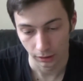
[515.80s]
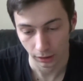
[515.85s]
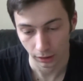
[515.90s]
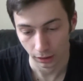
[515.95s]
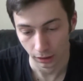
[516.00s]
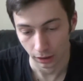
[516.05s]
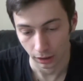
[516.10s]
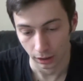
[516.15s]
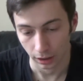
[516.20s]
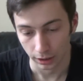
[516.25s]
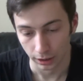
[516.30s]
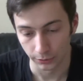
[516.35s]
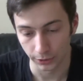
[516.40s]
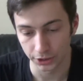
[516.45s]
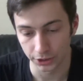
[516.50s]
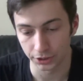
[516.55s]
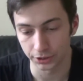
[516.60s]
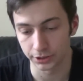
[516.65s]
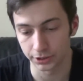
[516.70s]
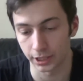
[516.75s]
Creatures can
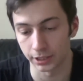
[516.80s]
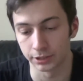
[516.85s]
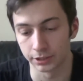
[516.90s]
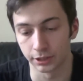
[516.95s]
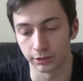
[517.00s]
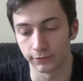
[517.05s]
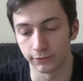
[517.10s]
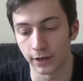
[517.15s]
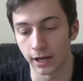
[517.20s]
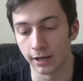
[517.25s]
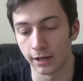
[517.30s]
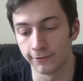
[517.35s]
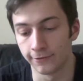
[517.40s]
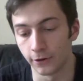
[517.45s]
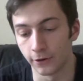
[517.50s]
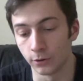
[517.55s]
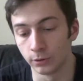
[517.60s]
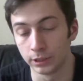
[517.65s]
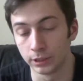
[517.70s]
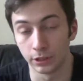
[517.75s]
survive only
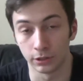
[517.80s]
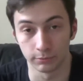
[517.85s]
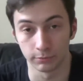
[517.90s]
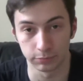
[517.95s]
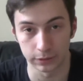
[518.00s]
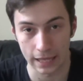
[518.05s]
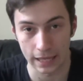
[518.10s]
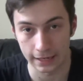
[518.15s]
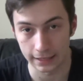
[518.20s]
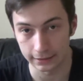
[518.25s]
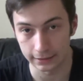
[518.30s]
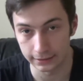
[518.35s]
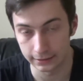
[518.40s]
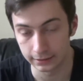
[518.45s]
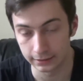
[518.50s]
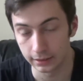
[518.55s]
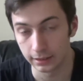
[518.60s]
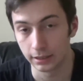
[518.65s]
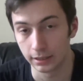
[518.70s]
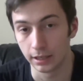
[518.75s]
on planets,
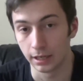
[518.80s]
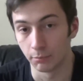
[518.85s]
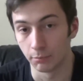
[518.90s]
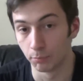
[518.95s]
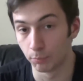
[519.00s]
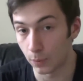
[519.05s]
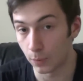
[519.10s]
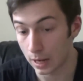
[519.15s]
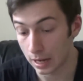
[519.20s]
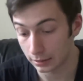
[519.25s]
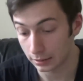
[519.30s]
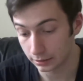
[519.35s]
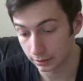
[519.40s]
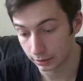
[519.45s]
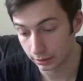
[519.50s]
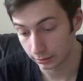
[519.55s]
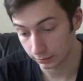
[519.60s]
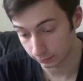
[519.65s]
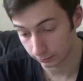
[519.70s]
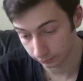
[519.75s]
but
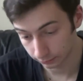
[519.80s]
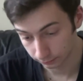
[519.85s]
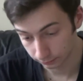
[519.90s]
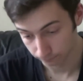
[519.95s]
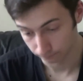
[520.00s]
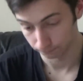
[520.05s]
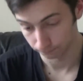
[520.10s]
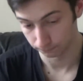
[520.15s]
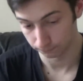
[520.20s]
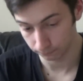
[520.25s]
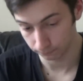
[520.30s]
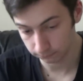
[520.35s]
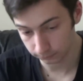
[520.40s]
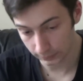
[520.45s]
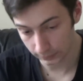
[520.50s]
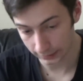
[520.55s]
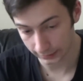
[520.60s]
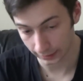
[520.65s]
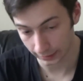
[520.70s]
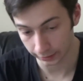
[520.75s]
can
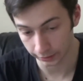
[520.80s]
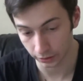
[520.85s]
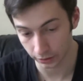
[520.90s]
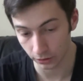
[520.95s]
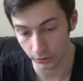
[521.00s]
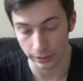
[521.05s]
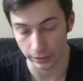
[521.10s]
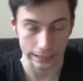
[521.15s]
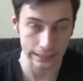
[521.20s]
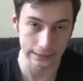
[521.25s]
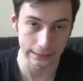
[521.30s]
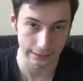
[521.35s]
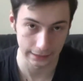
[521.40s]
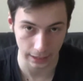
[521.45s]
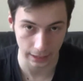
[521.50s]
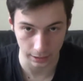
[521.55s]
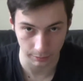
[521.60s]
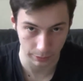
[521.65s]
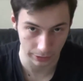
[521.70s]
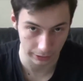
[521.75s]
go inside
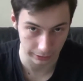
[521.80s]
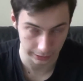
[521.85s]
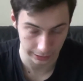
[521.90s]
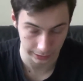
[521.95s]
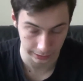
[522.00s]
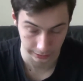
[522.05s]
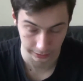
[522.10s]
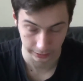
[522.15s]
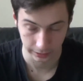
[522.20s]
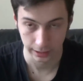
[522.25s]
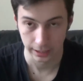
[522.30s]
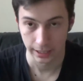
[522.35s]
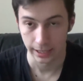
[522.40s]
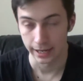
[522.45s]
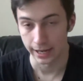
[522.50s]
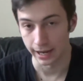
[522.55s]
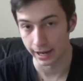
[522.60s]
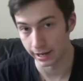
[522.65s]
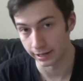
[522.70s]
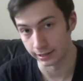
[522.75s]
buildings
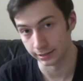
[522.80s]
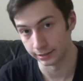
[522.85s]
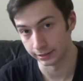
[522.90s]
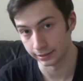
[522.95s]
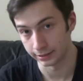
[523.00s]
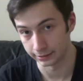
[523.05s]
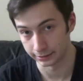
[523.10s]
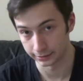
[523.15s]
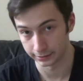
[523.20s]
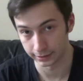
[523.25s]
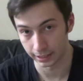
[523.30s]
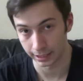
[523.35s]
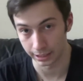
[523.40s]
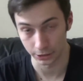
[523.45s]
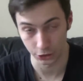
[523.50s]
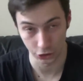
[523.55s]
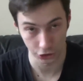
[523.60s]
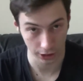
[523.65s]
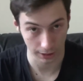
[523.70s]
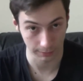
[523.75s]
and inside
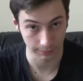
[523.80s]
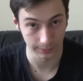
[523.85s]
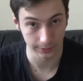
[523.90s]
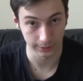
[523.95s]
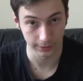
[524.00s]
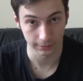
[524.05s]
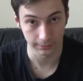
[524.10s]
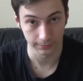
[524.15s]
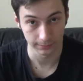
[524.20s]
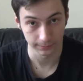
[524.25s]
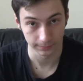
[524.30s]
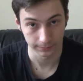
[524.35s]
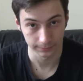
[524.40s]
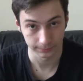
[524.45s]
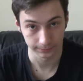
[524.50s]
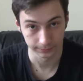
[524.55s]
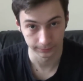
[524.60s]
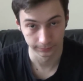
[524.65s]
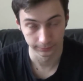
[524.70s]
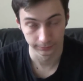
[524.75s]
ships
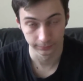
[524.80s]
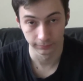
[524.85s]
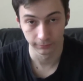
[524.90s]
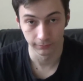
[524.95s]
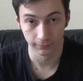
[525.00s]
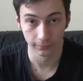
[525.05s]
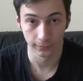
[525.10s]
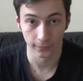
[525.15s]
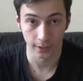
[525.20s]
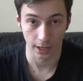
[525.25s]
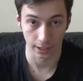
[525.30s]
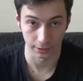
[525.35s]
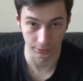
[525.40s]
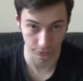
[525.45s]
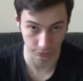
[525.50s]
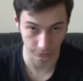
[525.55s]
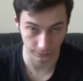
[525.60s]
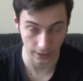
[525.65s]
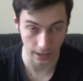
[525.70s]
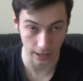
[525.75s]
and
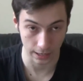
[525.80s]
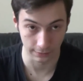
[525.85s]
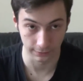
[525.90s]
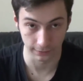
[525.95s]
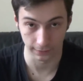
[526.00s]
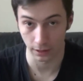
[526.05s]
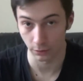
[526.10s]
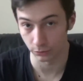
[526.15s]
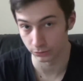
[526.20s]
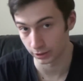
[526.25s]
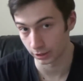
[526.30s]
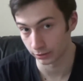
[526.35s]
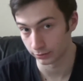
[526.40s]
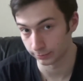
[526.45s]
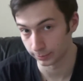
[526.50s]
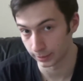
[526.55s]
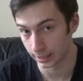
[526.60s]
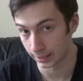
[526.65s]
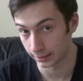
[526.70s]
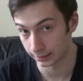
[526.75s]
survive outside of
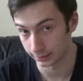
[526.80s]
planets.